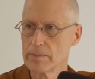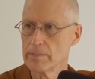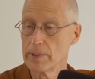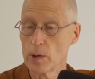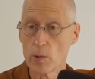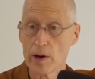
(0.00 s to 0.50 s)

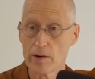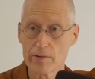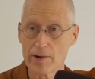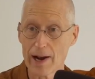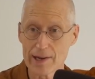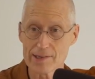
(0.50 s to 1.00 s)
be aware of
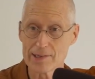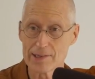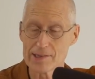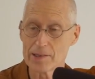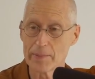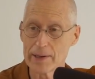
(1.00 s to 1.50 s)
cracks in the
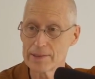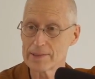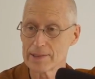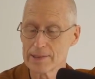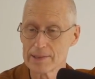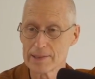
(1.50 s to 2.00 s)

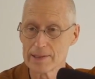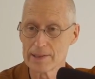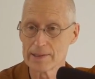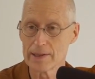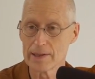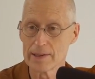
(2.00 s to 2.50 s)
cement and
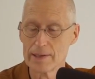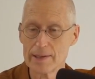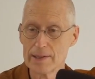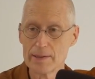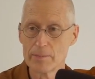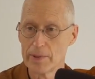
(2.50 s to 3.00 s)
and uh,
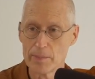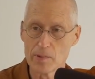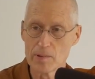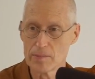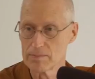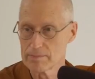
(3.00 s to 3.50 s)

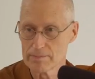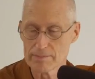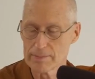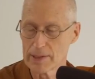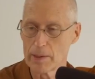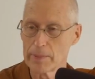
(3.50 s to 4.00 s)
people
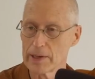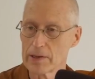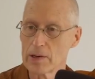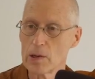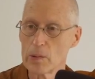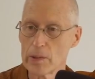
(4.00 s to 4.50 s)
coming
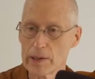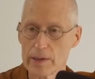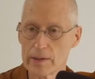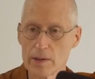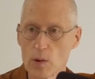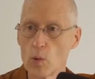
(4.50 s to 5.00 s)
and going,
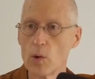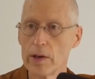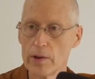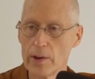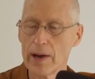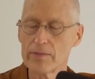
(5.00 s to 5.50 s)
and
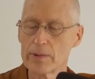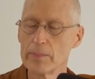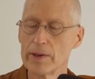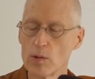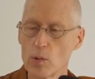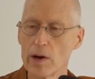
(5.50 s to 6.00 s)
you have to
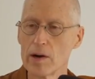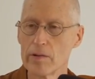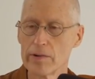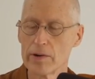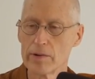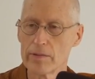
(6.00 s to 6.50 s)
be aware
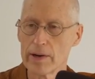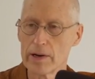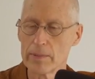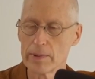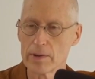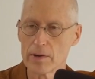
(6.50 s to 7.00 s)
of your
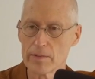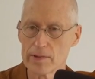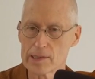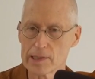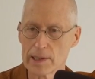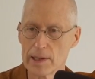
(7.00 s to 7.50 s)
environment,
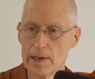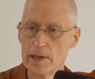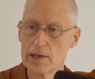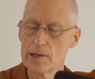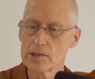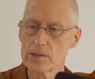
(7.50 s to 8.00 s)
obviously.
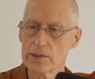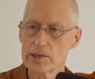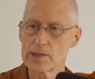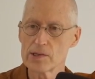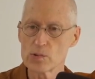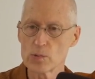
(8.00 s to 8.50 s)
So this is